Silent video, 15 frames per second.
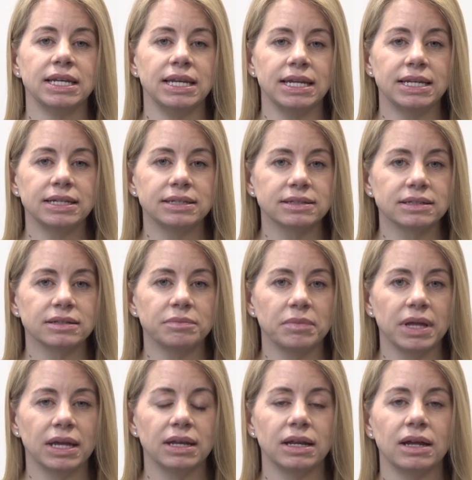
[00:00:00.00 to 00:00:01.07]
needed to
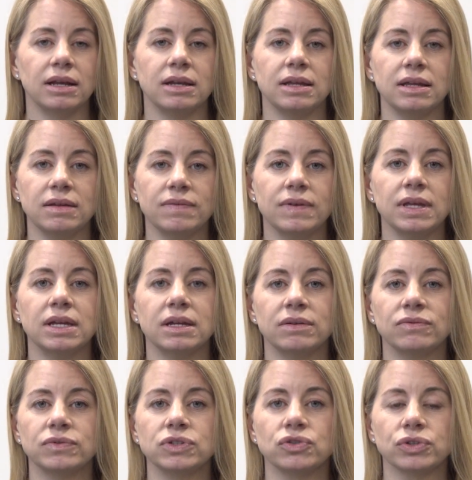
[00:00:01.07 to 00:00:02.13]
submit an EV
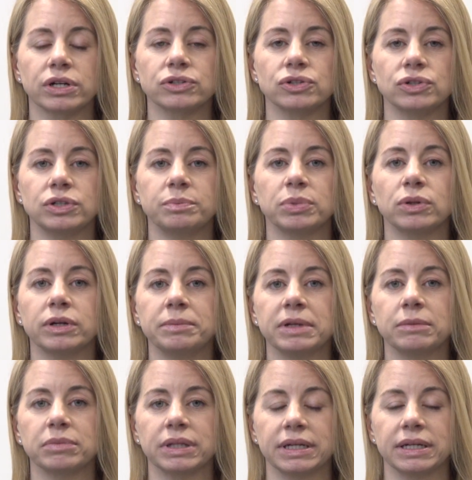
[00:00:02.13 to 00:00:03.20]
infrastructure
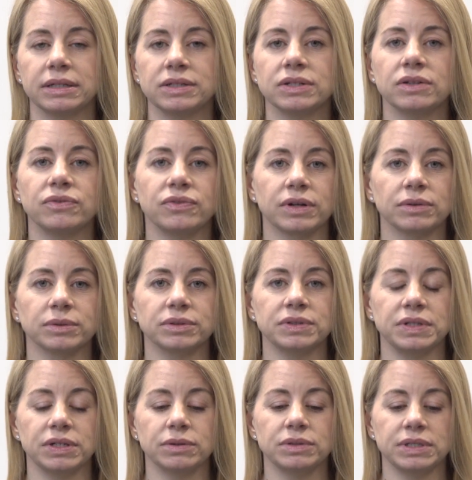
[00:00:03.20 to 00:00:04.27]
deployment plan to the federal
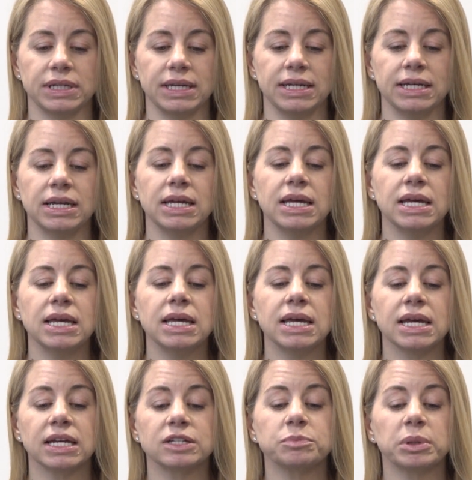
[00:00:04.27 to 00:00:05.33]
DOT,
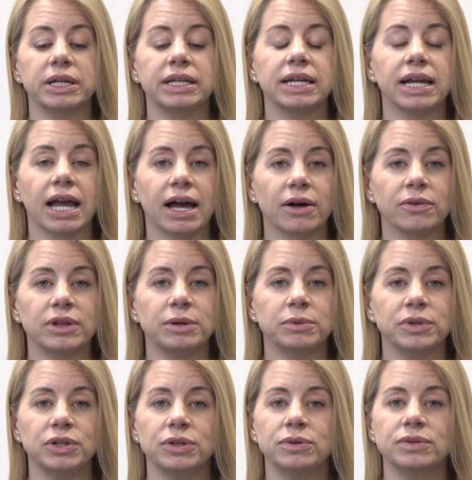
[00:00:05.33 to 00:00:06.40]
explaining how they
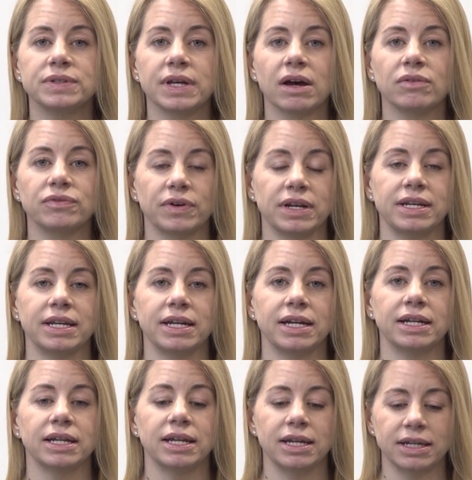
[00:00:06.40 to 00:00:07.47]
will use that
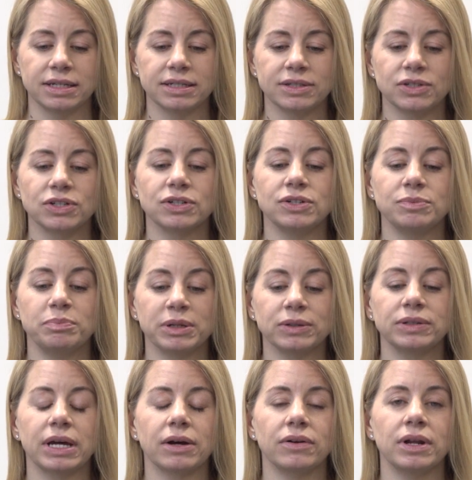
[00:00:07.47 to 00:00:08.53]
funding to
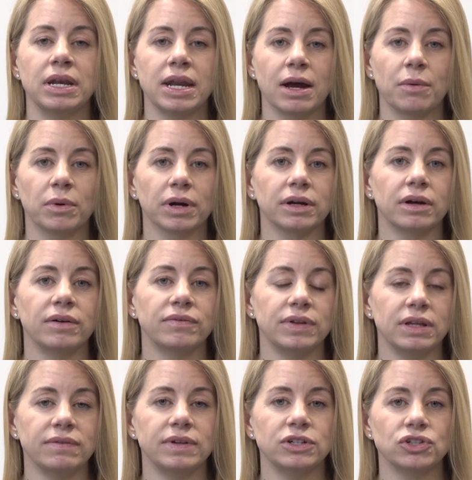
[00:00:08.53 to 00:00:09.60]
build out a network of
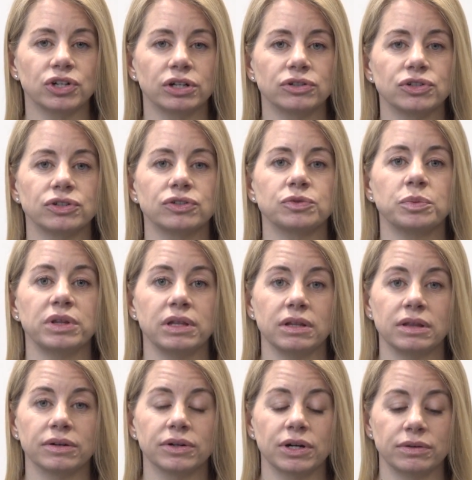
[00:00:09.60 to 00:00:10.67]
EV chargers
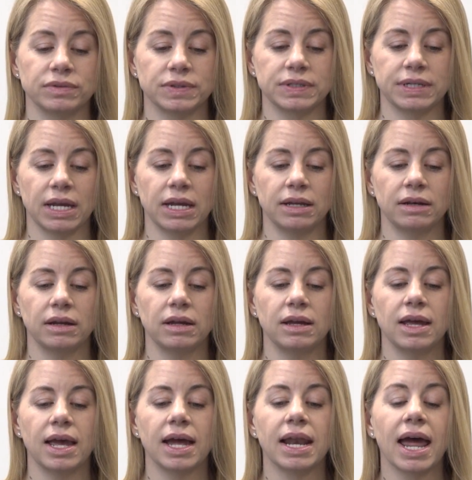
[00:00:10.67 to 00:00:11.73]
within their own state
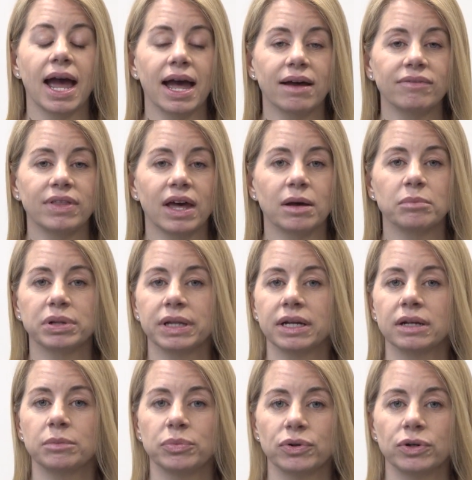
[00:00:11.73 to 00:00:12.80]
and have that
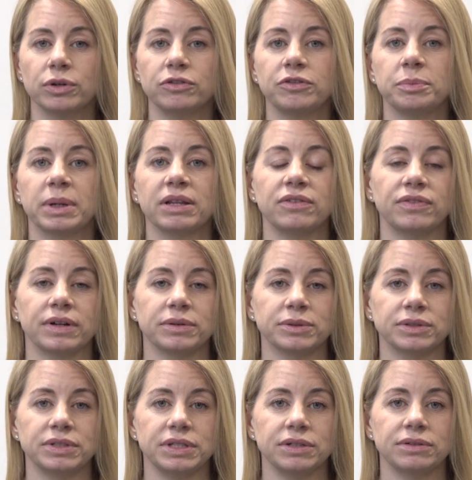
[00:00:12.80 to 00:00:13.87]
plan approved by the
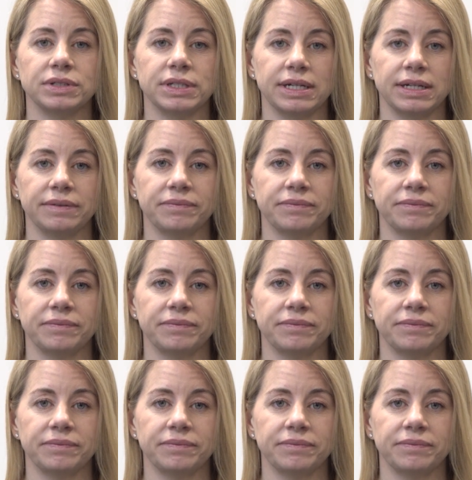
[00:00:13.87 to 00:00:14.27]
federal DOT.